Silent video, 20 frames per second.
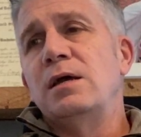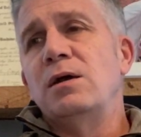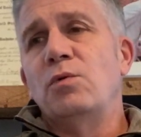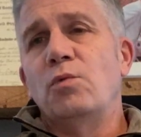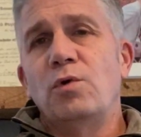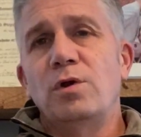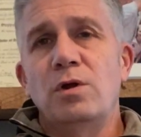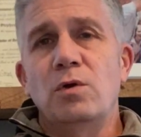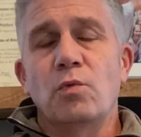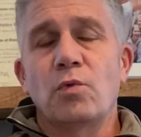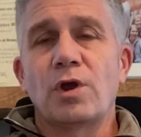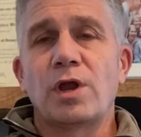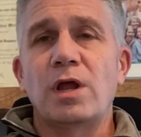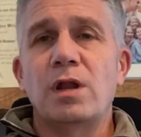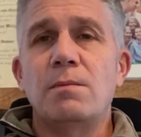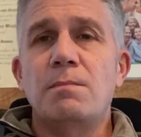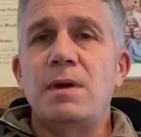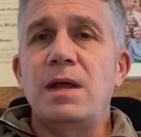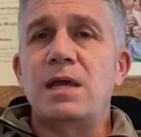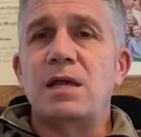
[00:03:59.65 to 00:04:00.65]
we're going
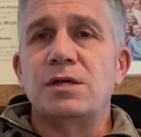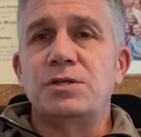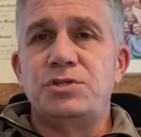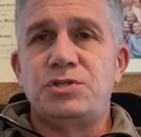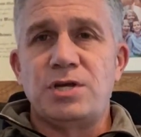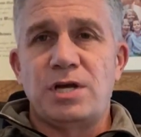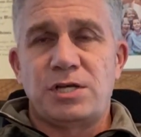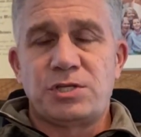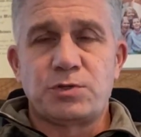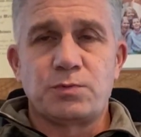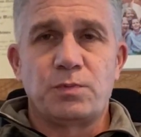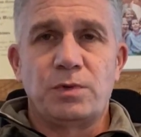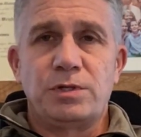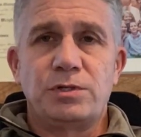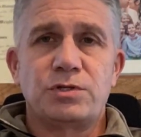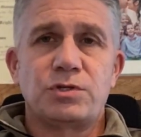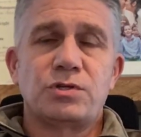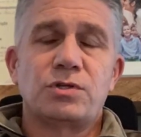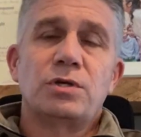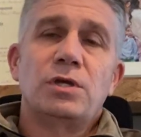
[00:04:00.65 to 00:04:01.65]
to make
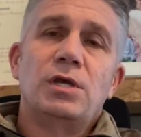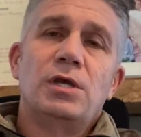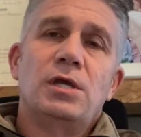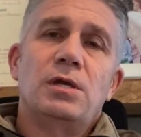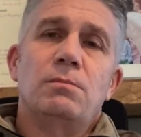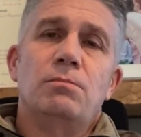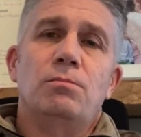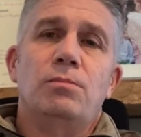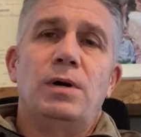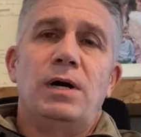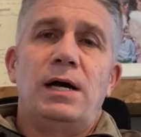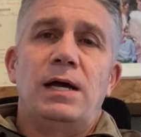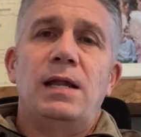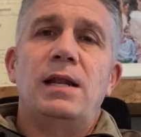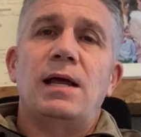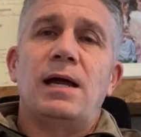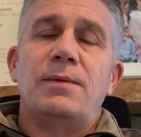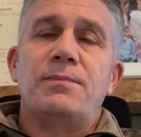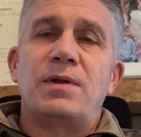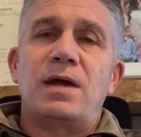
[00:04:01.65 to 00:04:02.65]
adjustments.
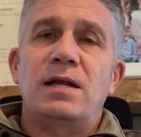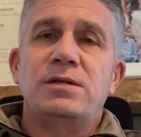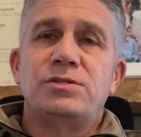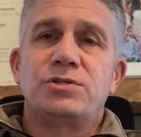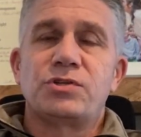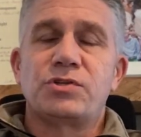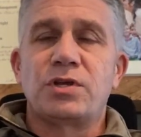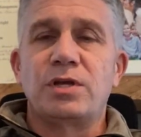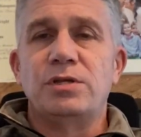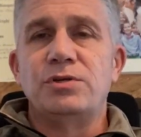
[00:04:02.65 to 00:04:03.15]
But I'm not just going to